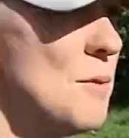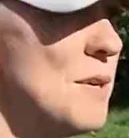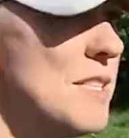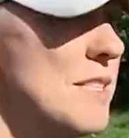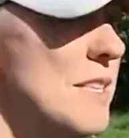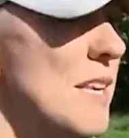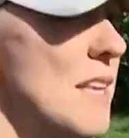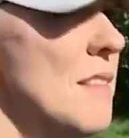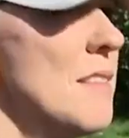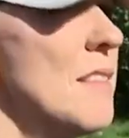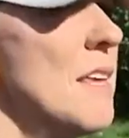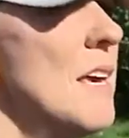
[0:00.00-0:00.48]
we
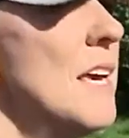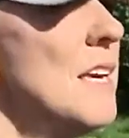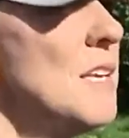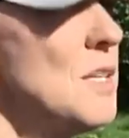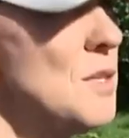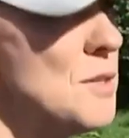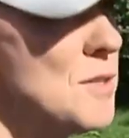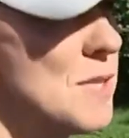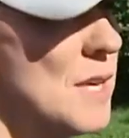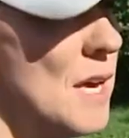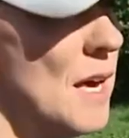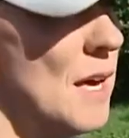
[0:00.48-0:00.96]
sent thank
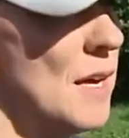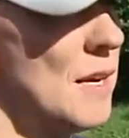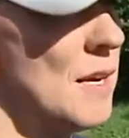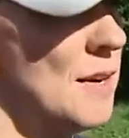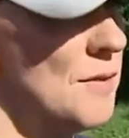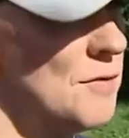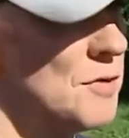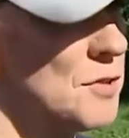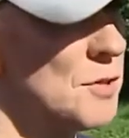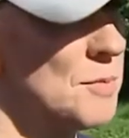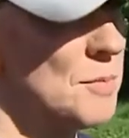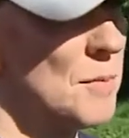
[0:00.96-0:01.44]
yous out
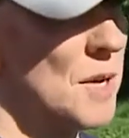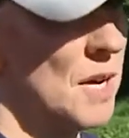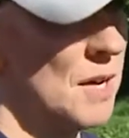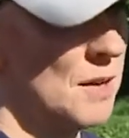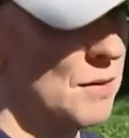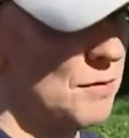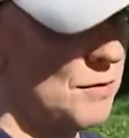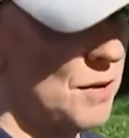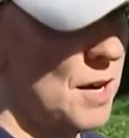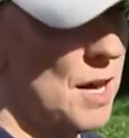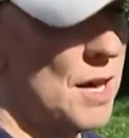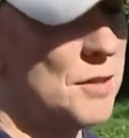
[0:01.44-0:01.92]
after my
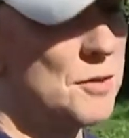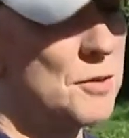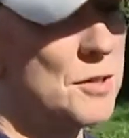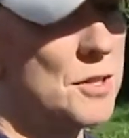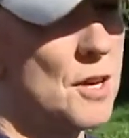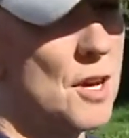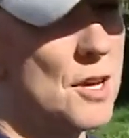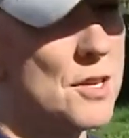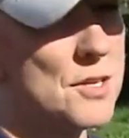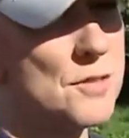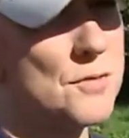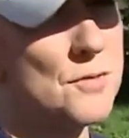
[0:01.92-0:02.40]

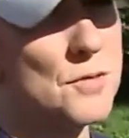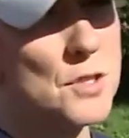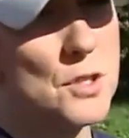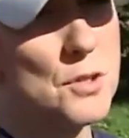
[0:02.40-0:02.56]
father-in-law's